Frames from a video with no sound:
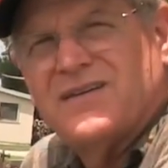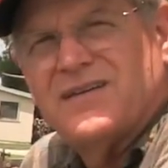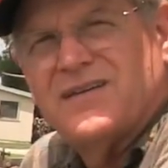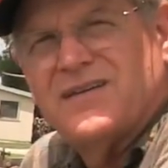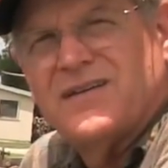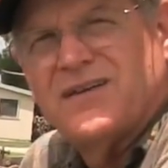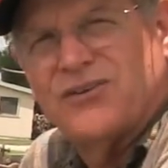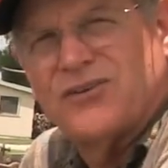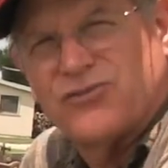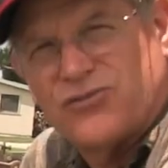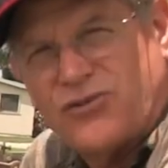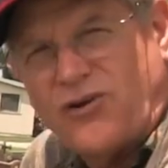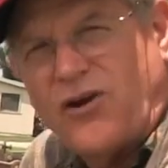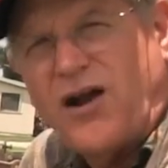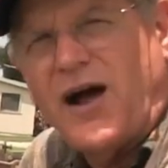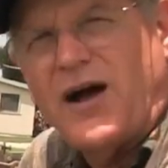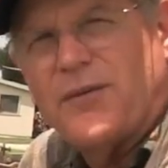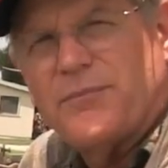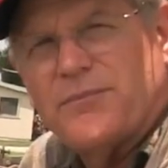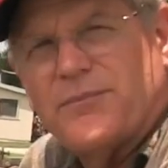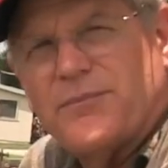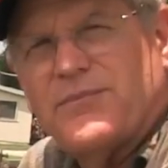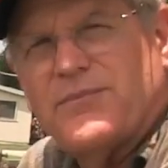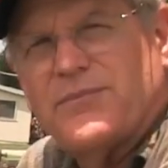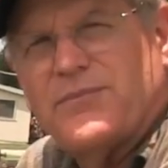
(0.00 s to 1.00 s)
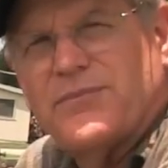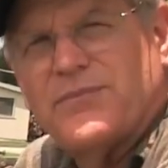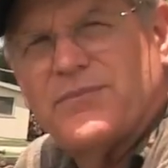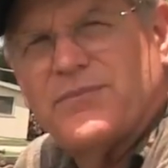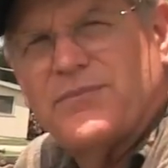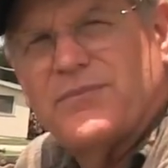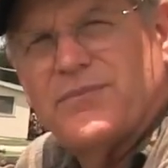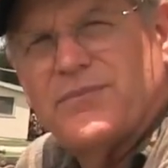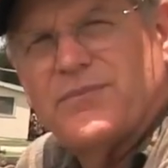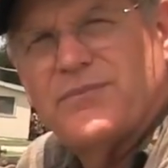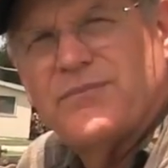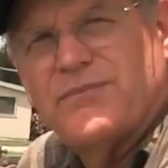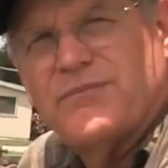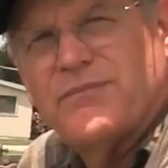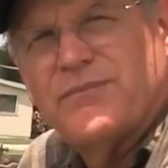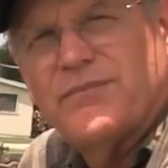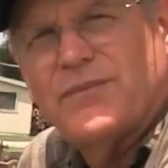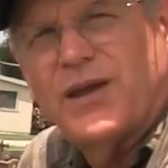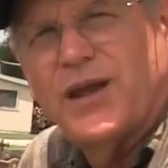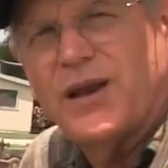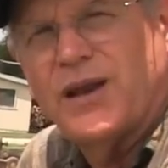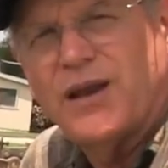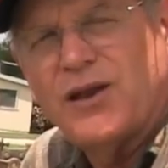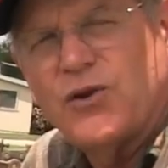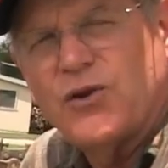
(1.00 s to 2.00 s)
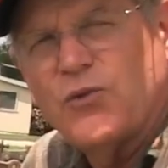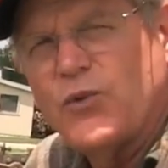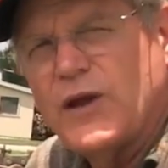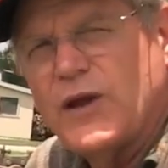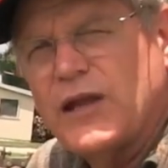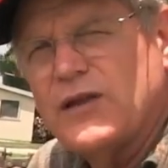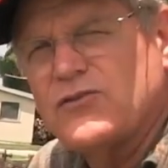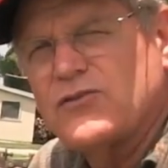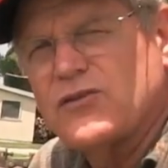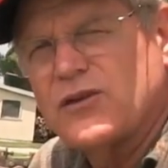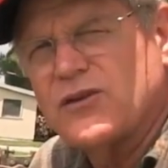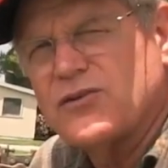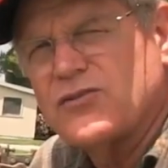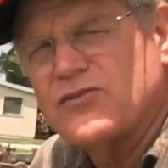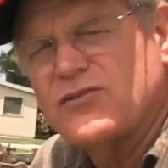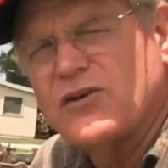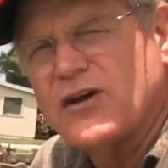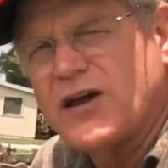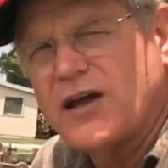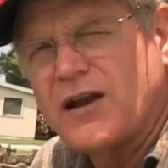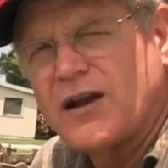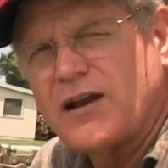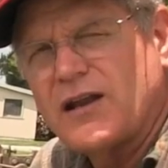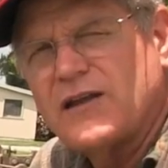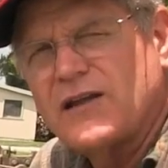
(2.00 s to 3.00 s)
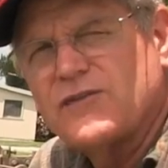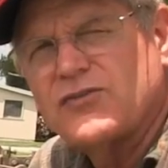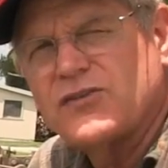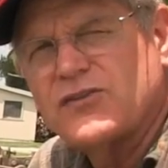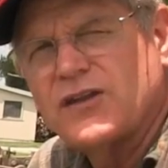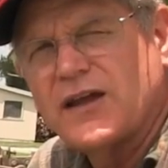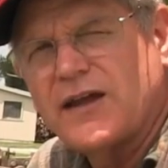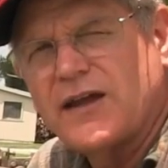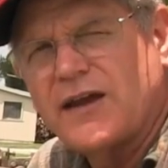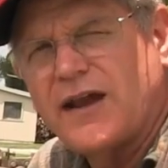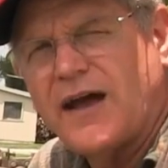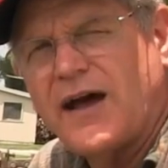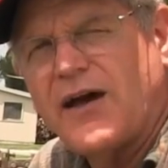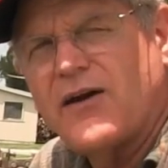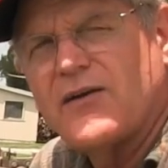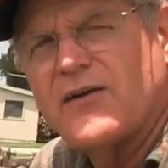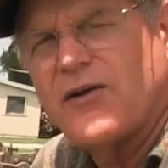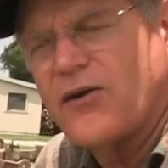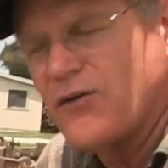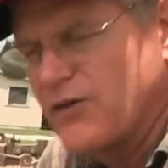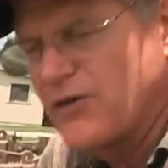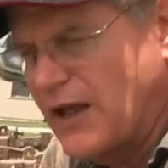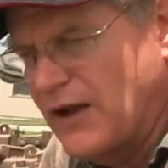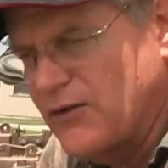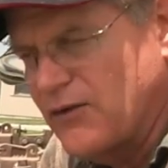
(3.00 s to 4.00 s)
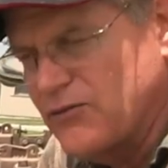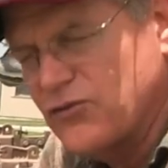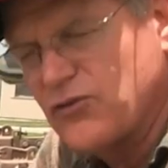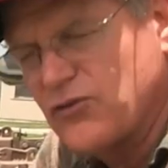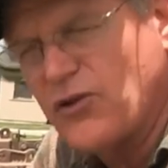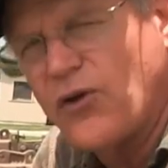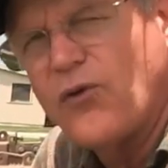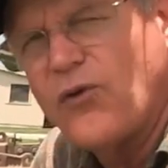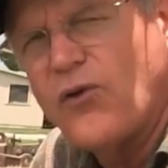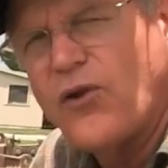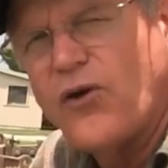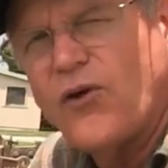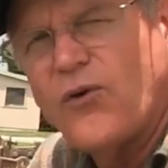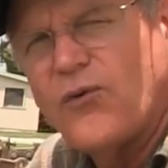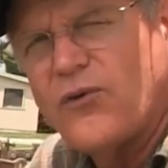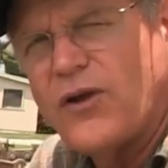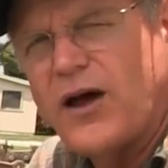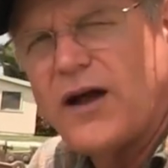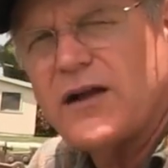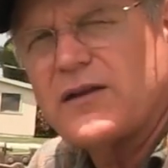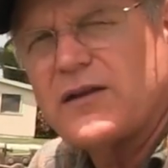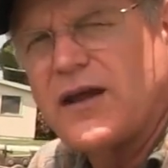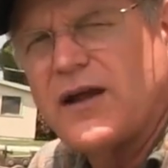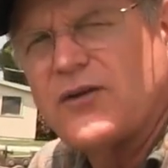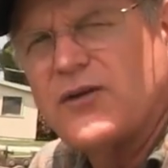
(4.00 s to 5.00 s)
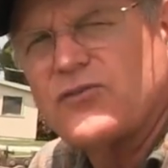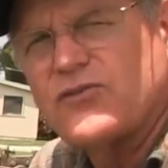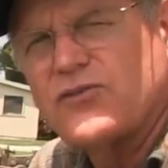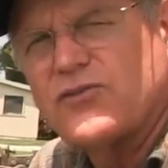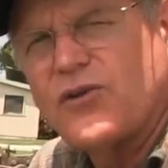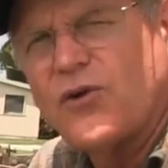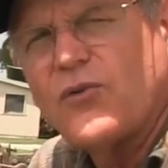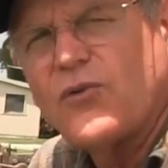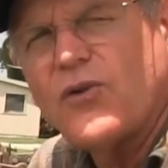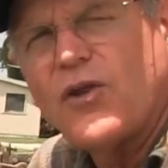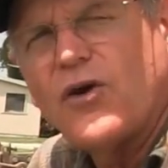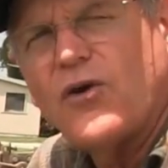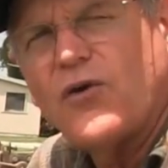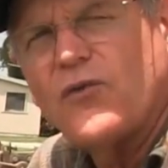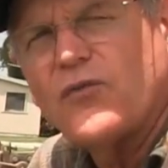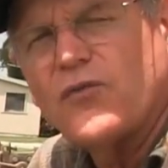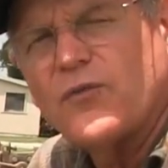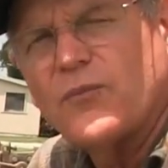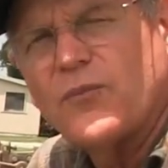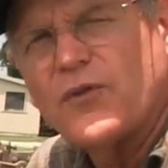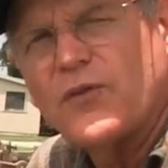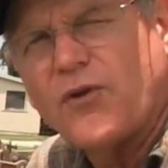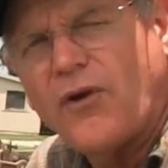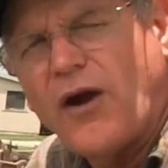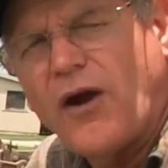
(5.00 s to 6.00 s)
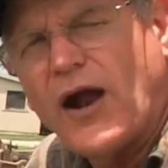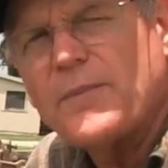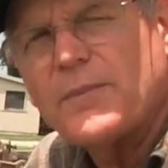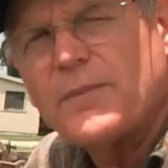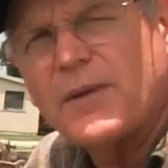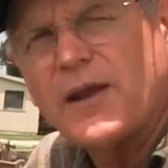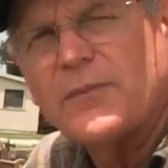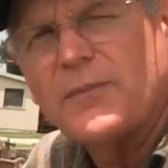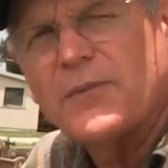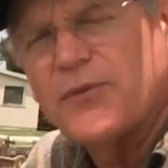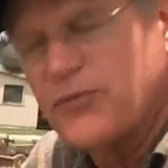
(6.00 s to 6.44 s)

is the crop. And any weeds that are still got a leaf sticking out are down so low, knocked down so low from the crop coming